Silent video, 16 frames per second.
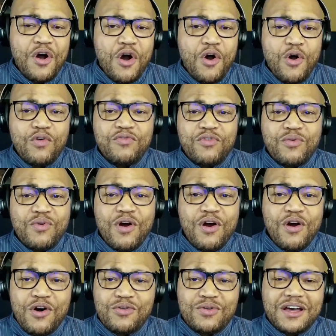
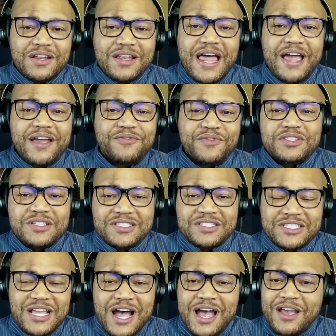overall
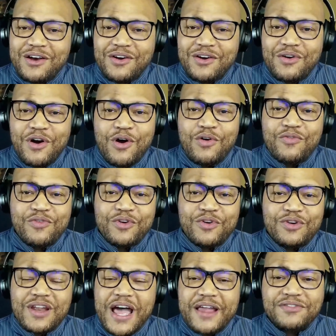lifestyle
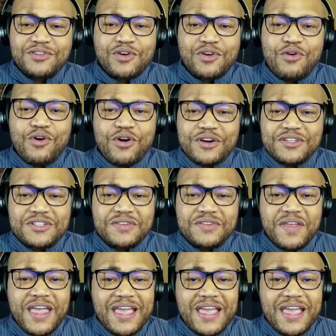over life's course.